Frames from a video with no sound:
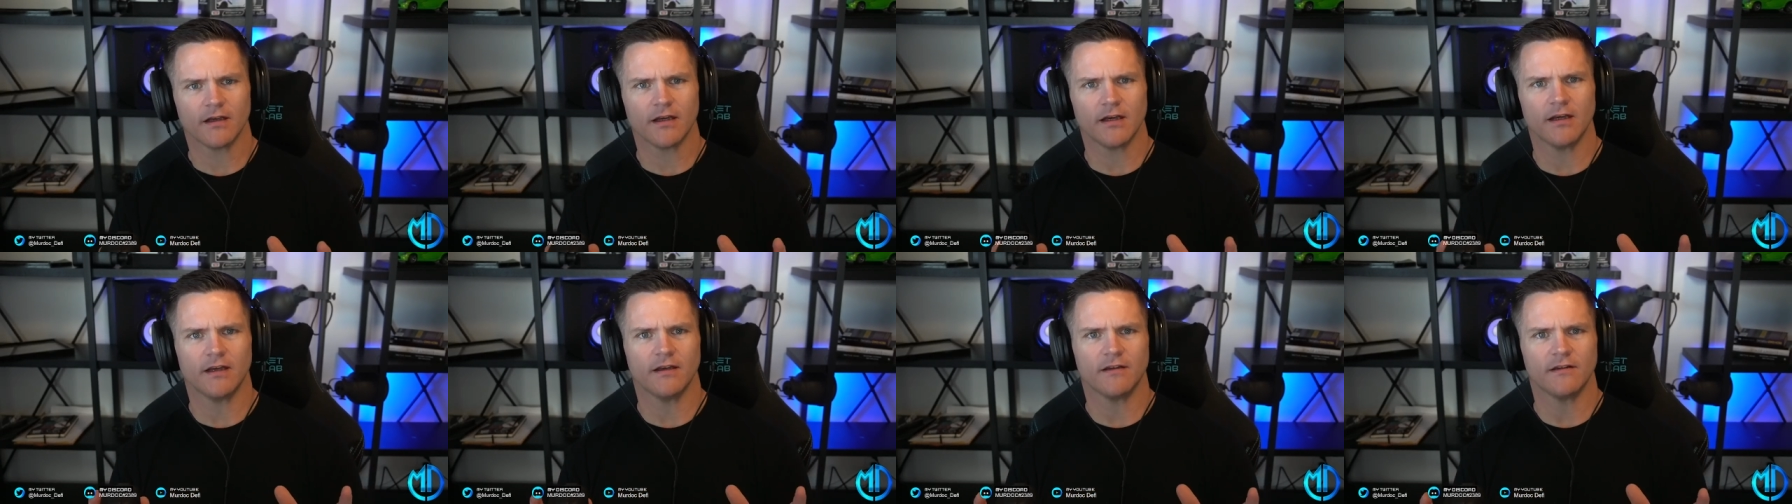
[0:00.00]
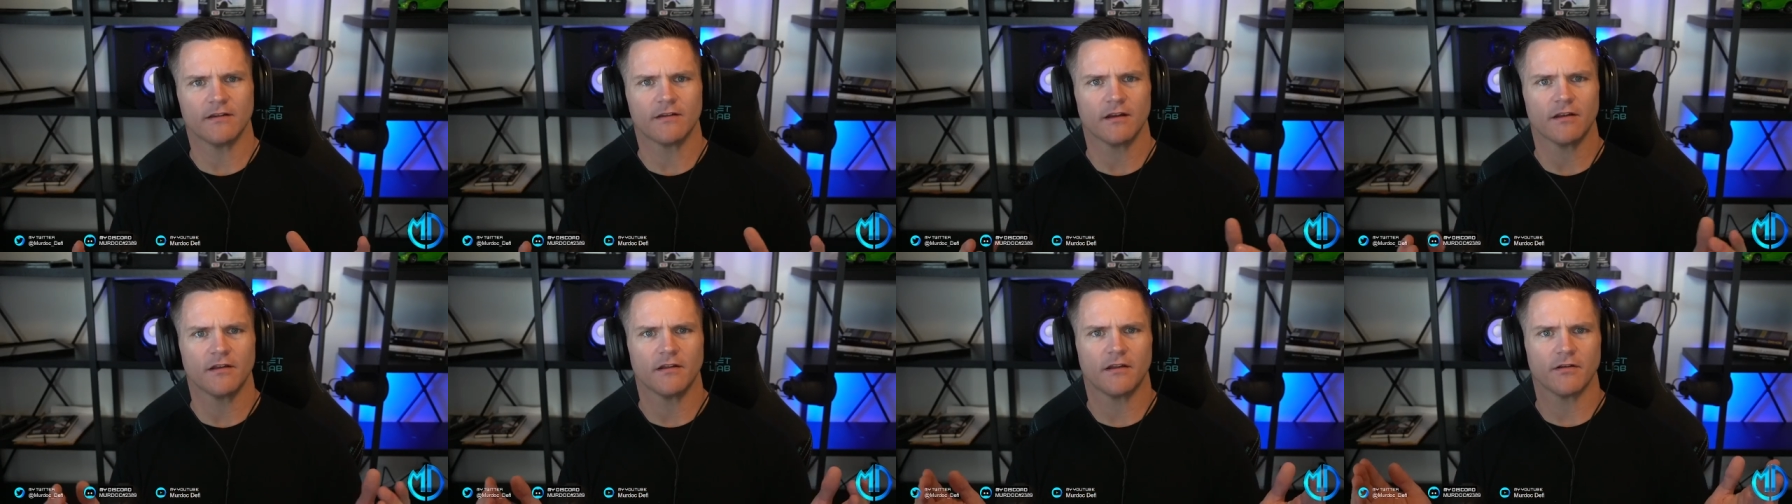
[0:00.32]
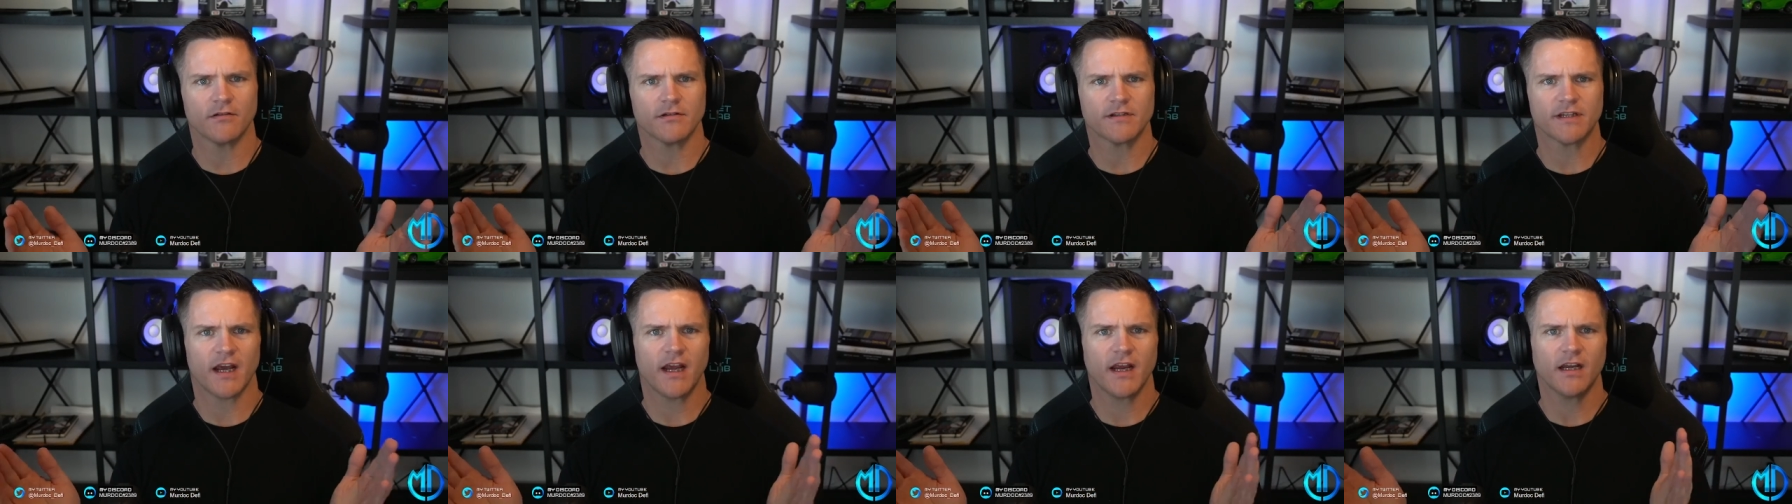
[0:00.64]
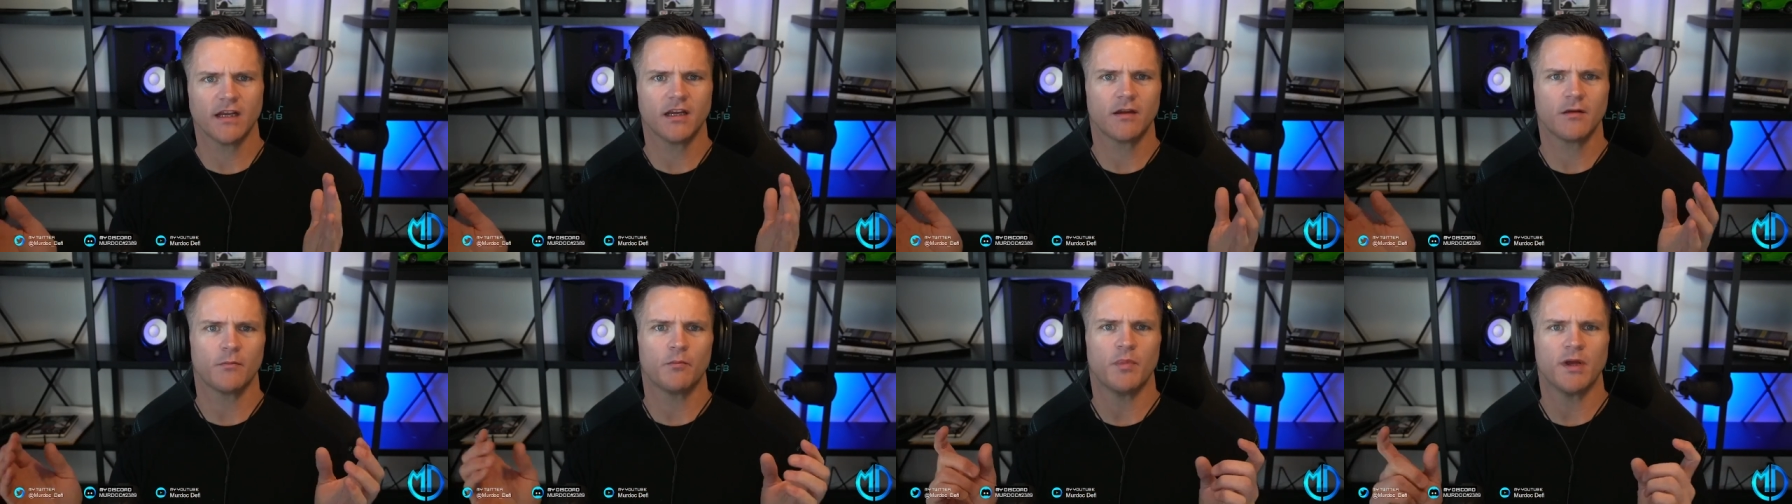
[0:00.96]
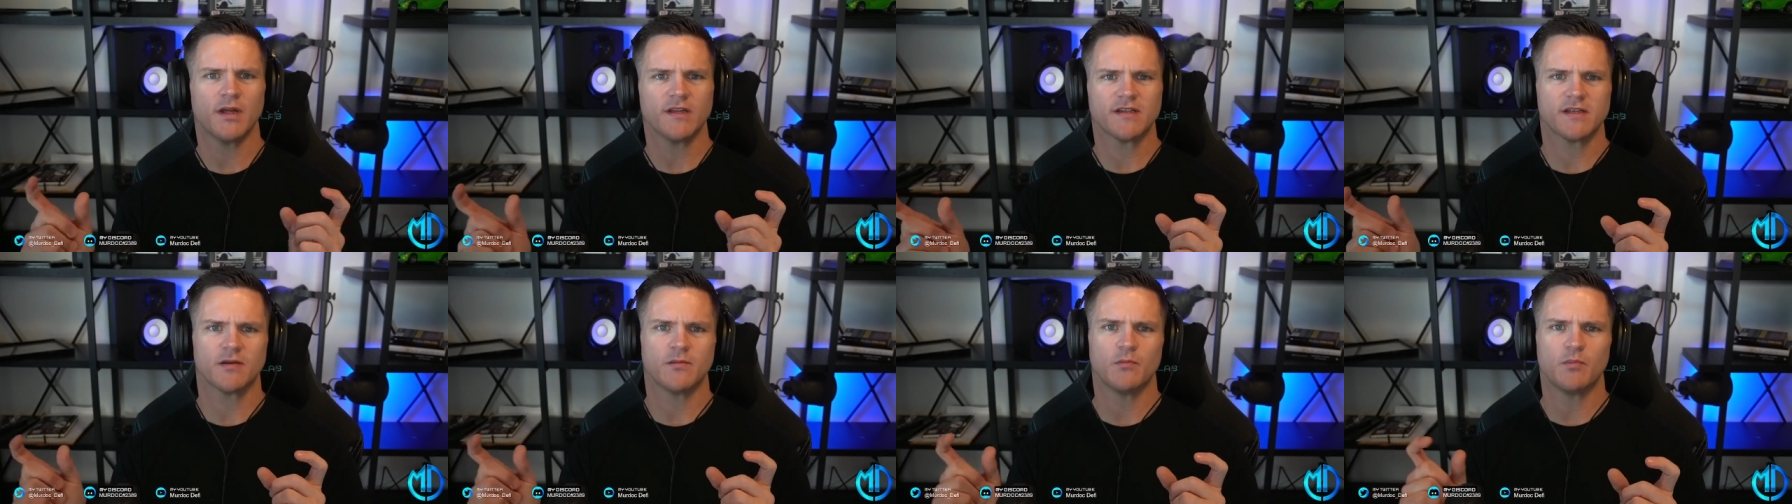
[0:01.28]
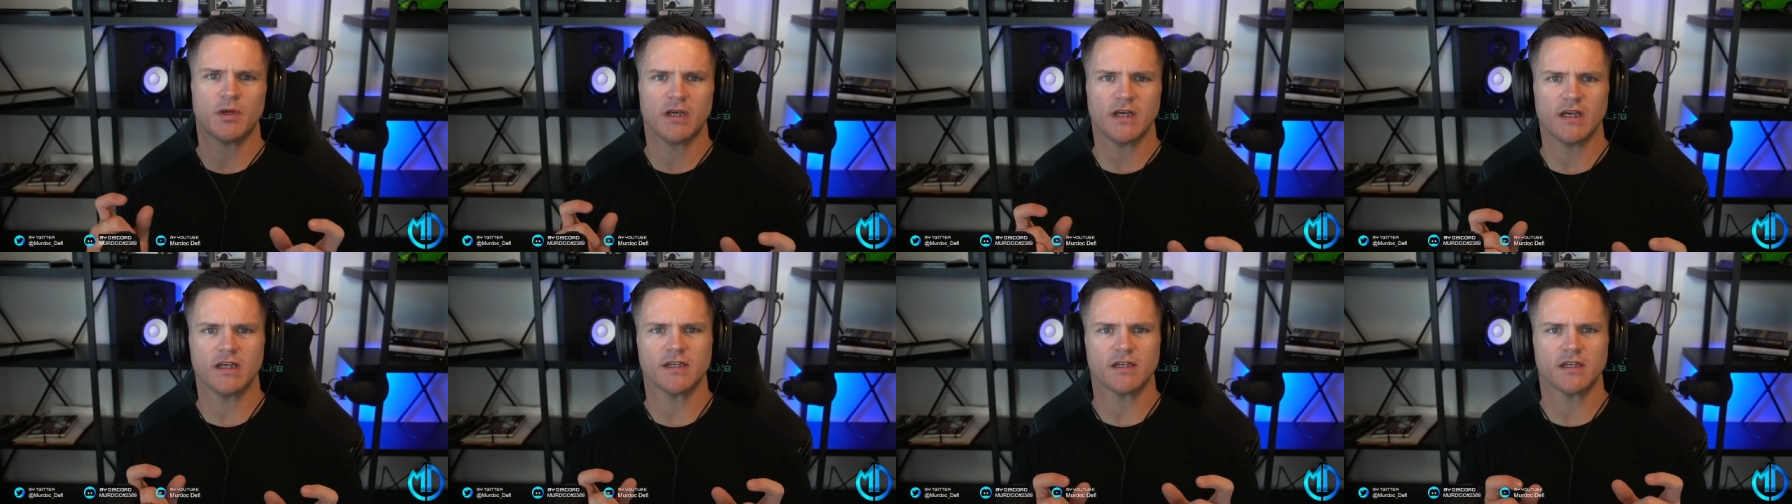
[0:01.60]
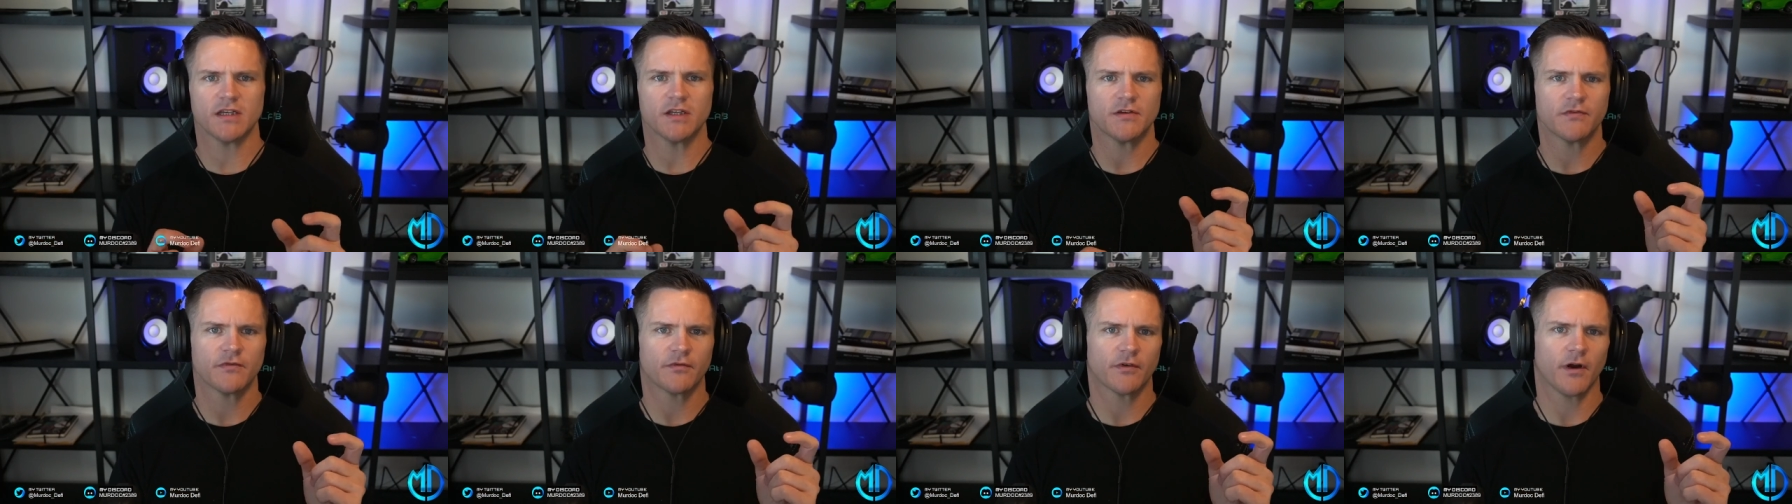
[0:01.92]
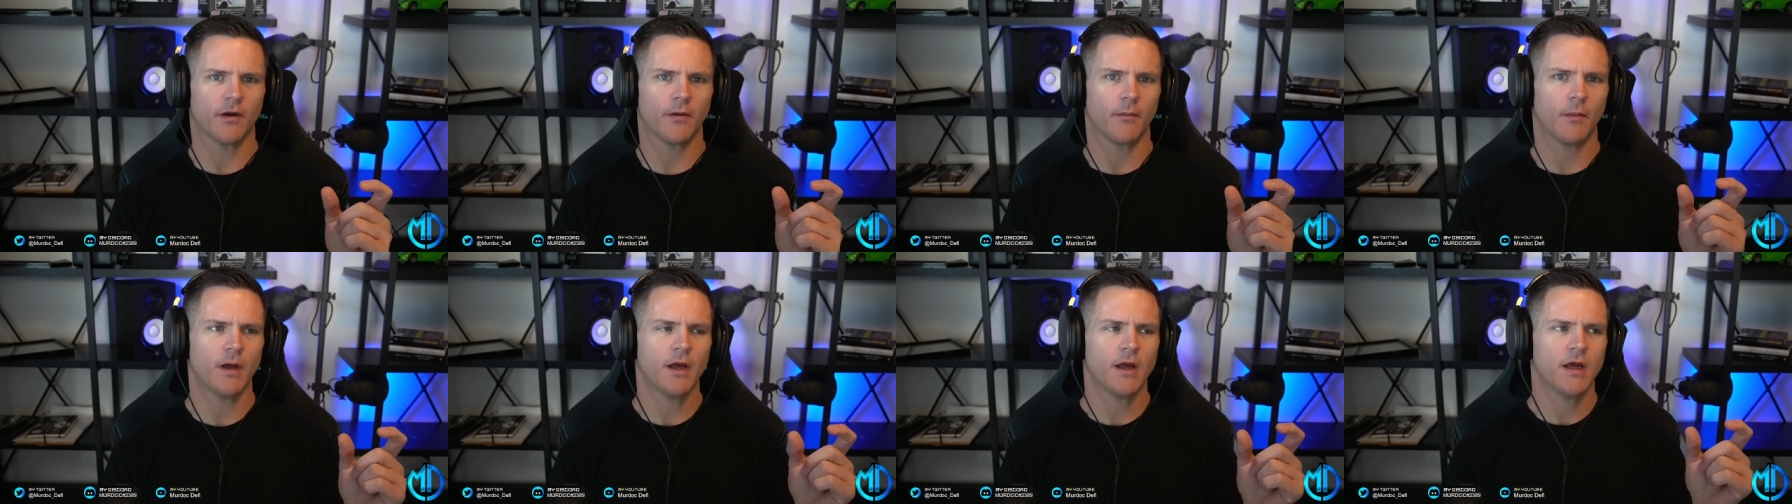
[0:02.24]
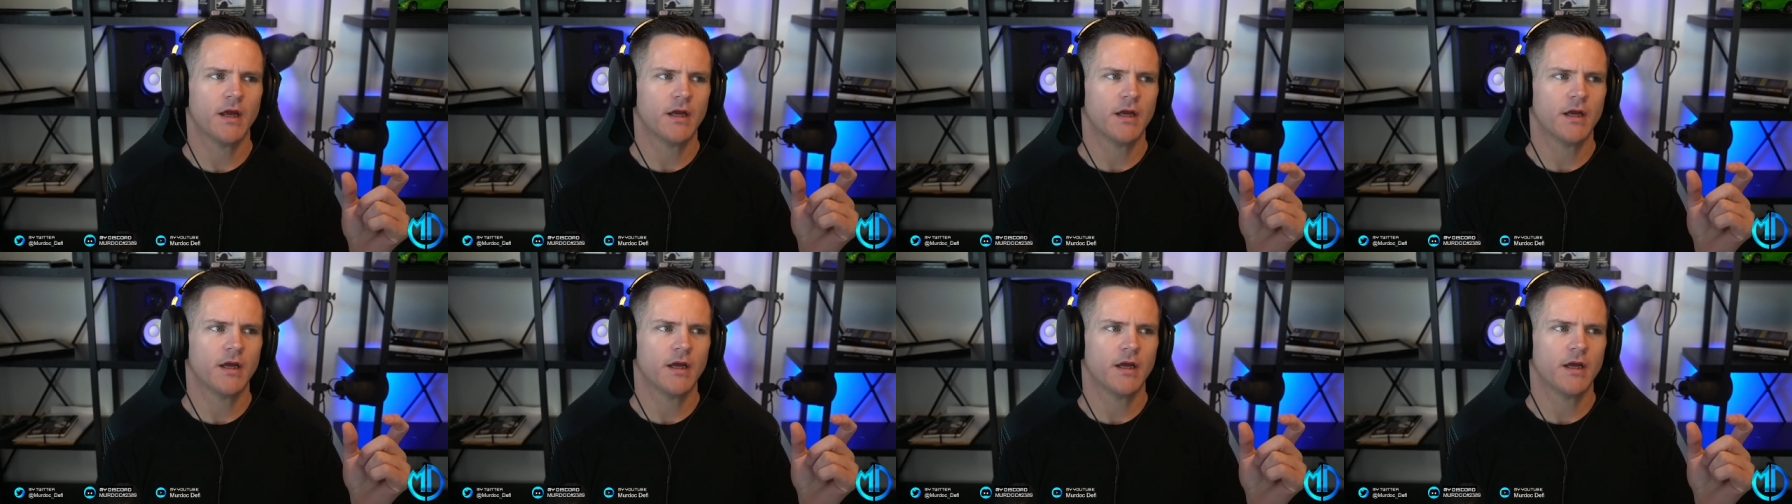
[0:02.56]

is they're taking bits and pieces from